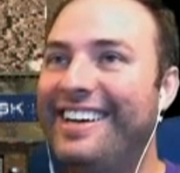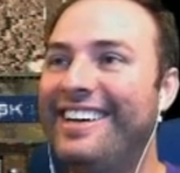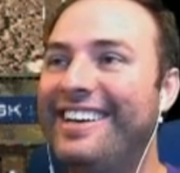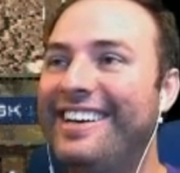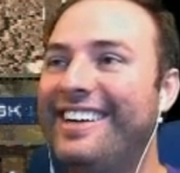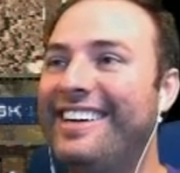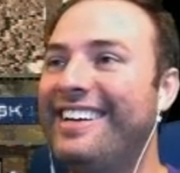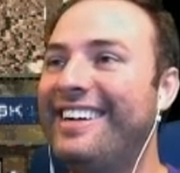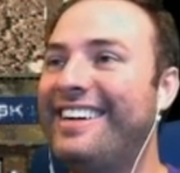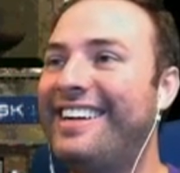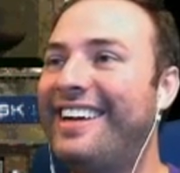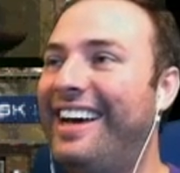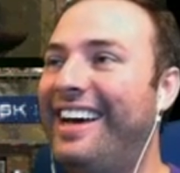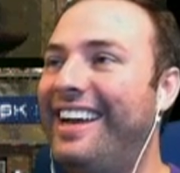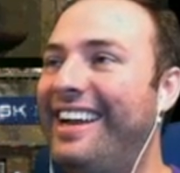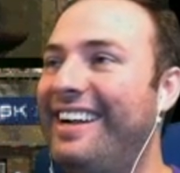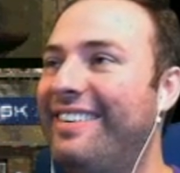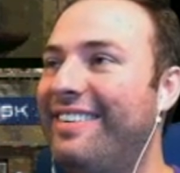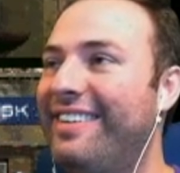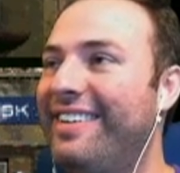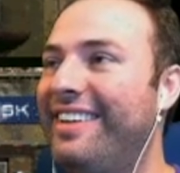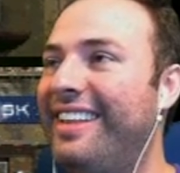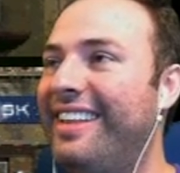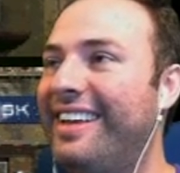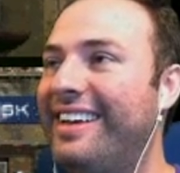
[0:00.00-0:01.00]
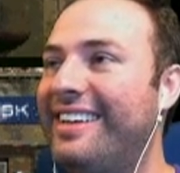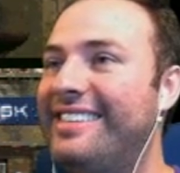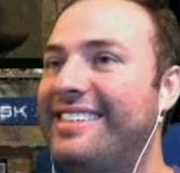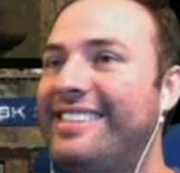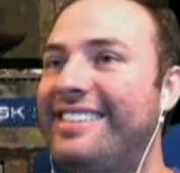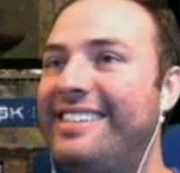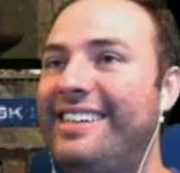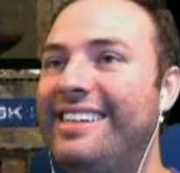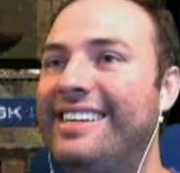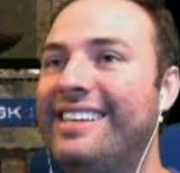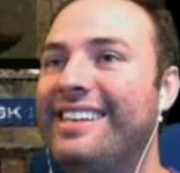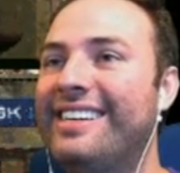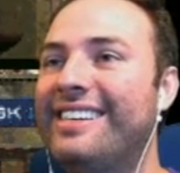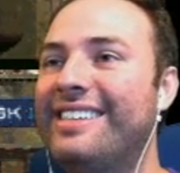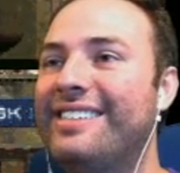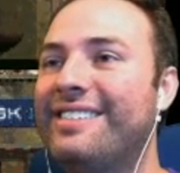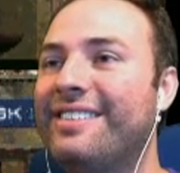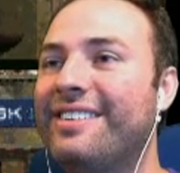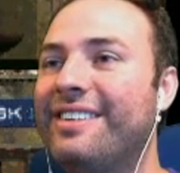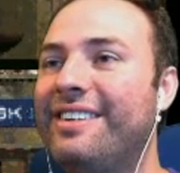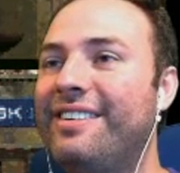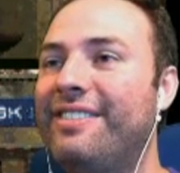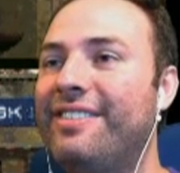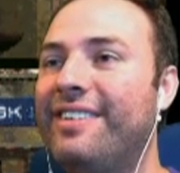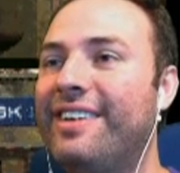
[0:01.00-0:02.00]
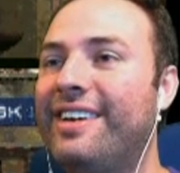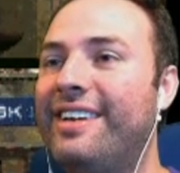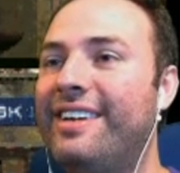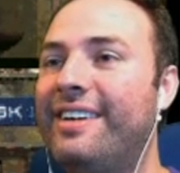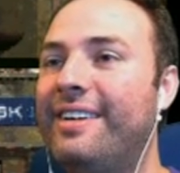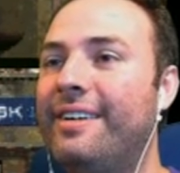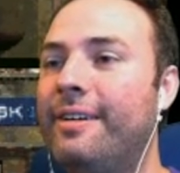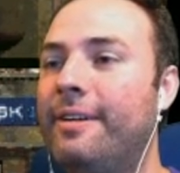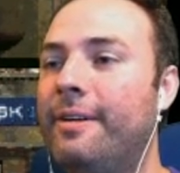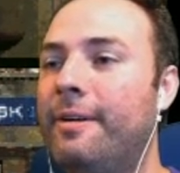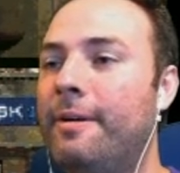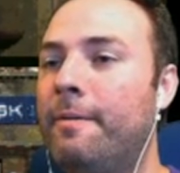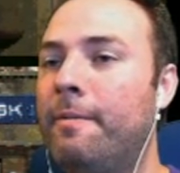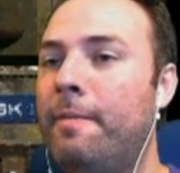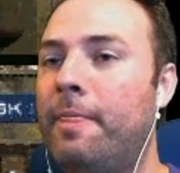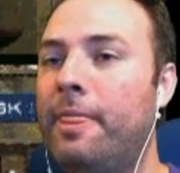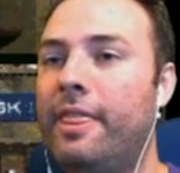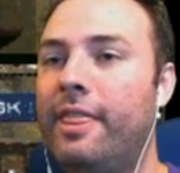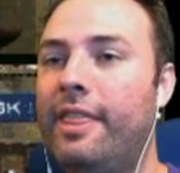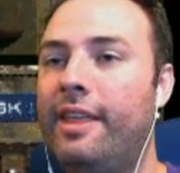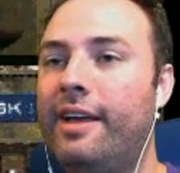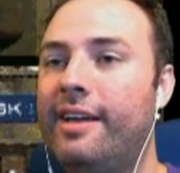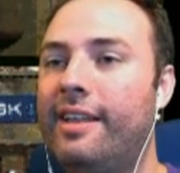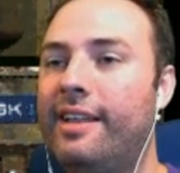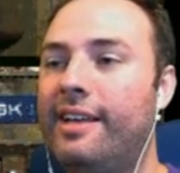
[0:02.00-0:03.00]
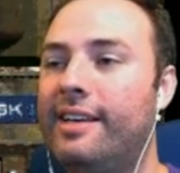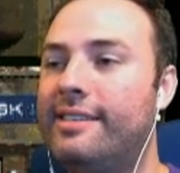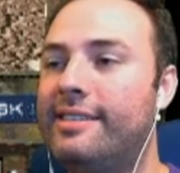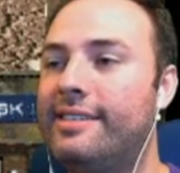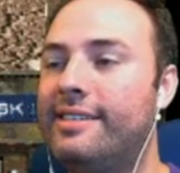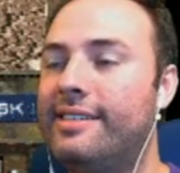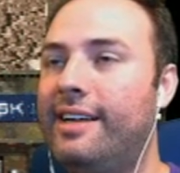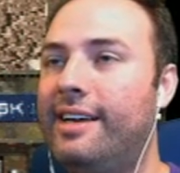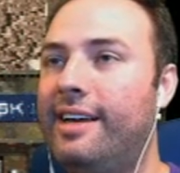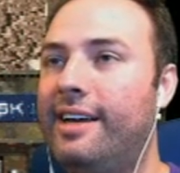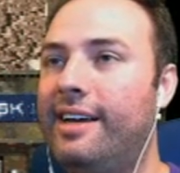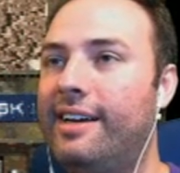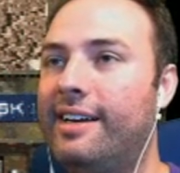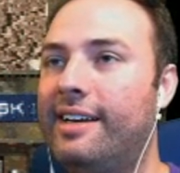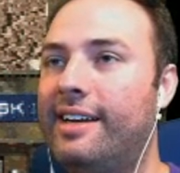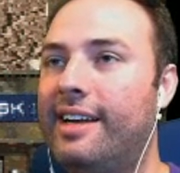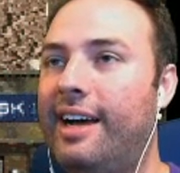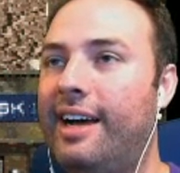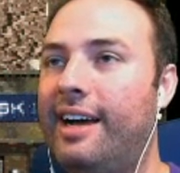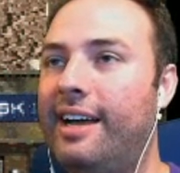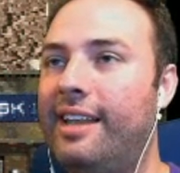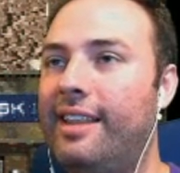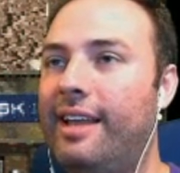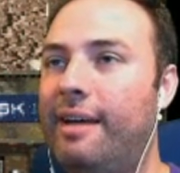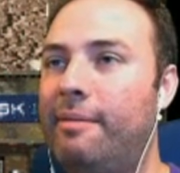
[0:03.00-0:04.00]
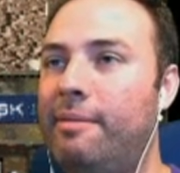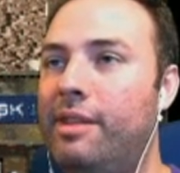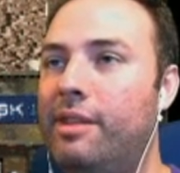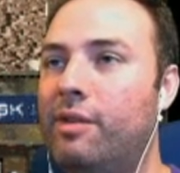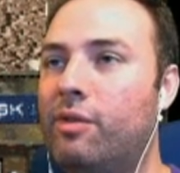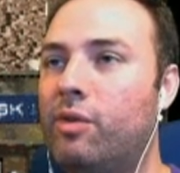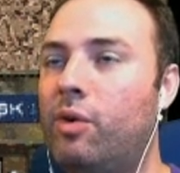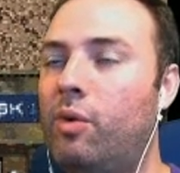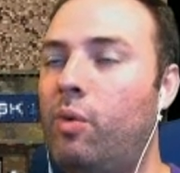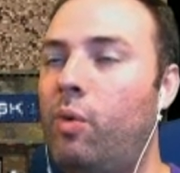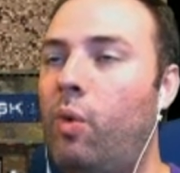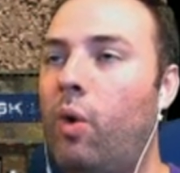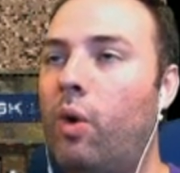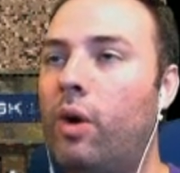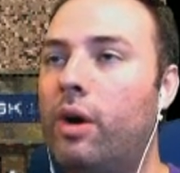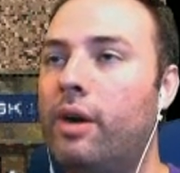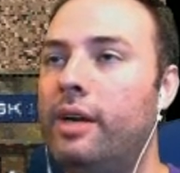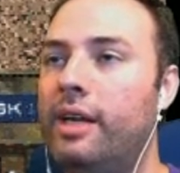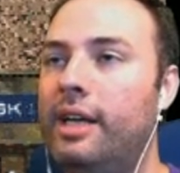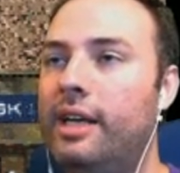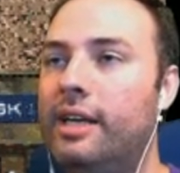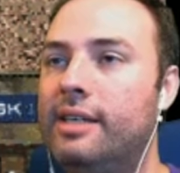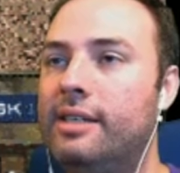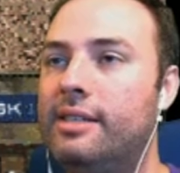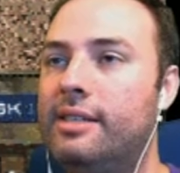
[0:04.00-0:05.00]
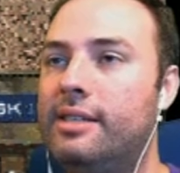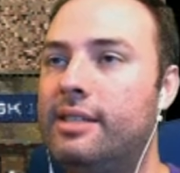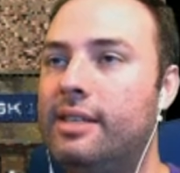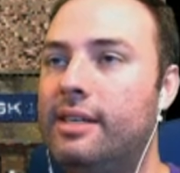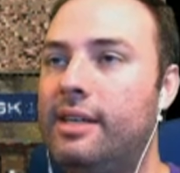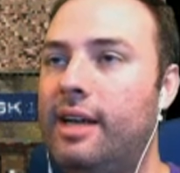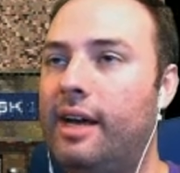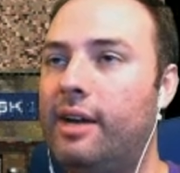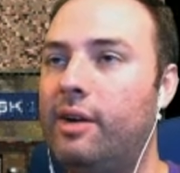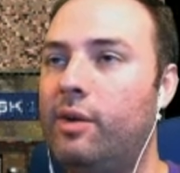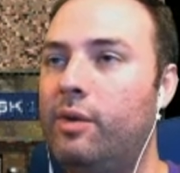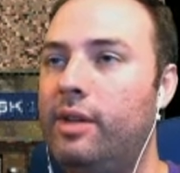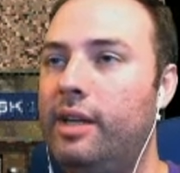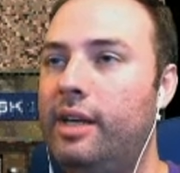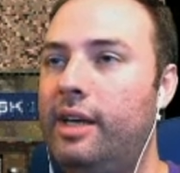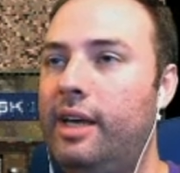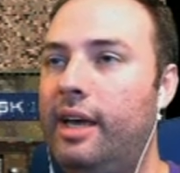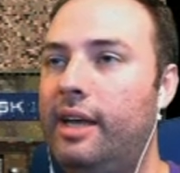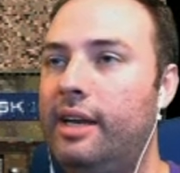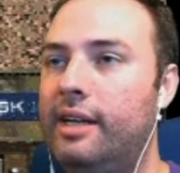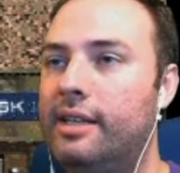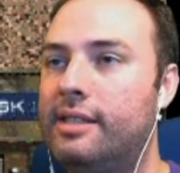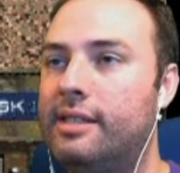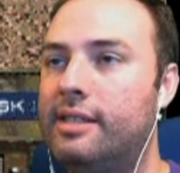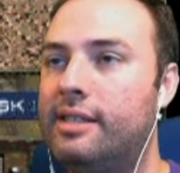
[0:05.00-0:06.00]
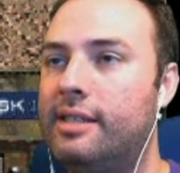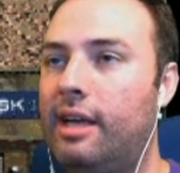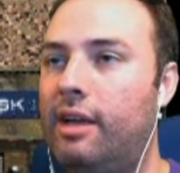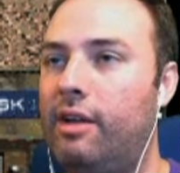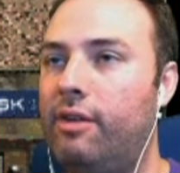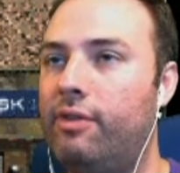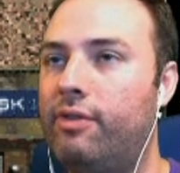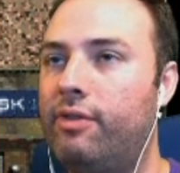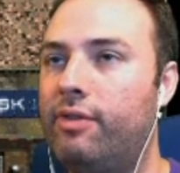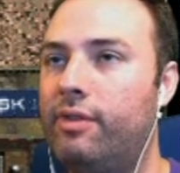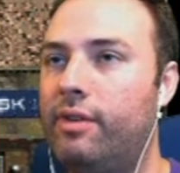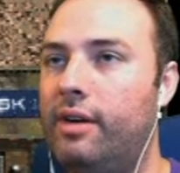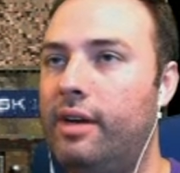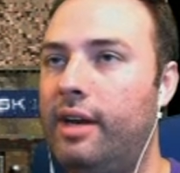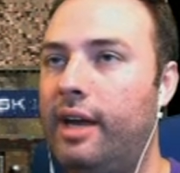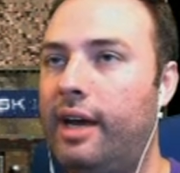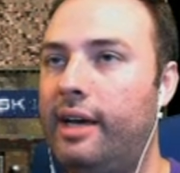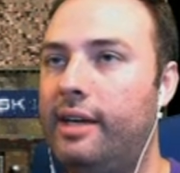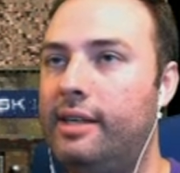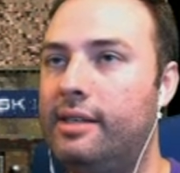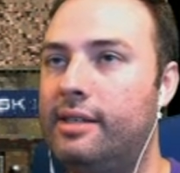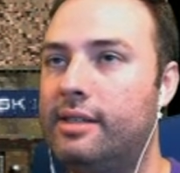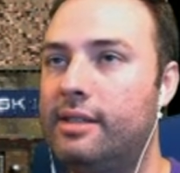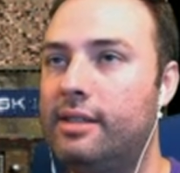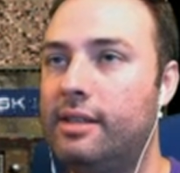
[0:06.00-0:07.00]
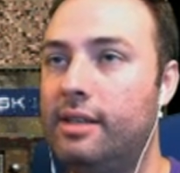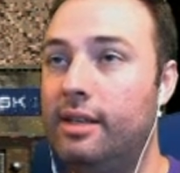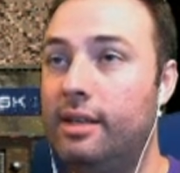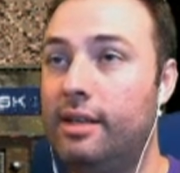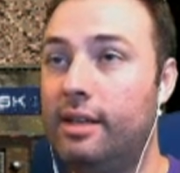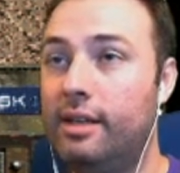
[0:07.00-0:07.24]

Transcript: Oh, God, I really like stealing. It's really fun. Look at this. Oh, God. I mean, the reward is not only in itself nice.